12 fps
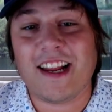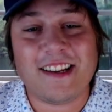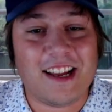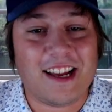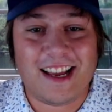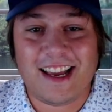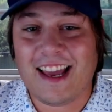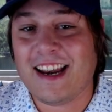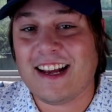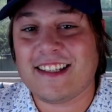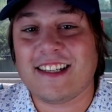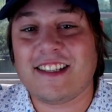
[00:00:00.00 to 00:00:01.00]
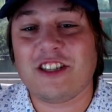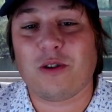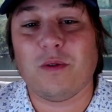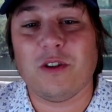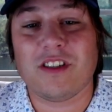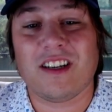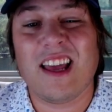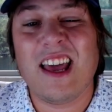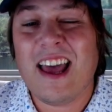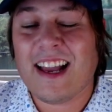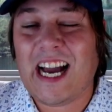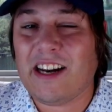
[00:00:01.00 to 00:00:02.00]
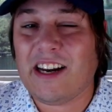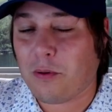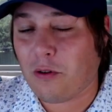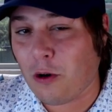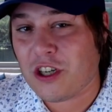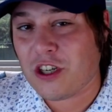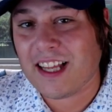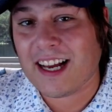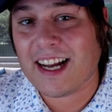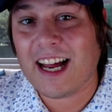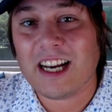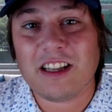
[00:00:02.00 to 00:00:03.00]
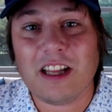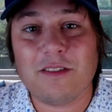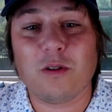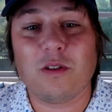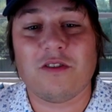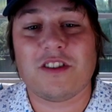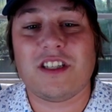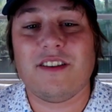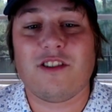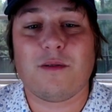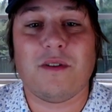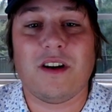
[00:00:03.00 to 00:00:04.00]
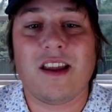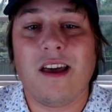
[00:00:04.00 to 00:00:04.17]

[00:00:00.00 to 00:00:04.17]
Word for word: Again, I said Cedric Wilson, kind of approaching that kind of level of receiver, but